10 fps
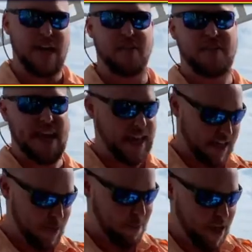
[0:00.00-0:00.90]
is
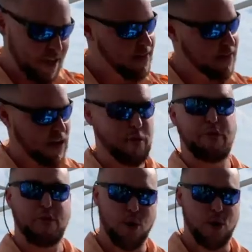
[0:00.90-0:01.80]
taking a piece of
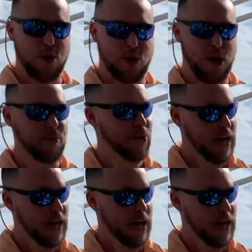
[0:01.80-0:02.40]
fluorocarbon.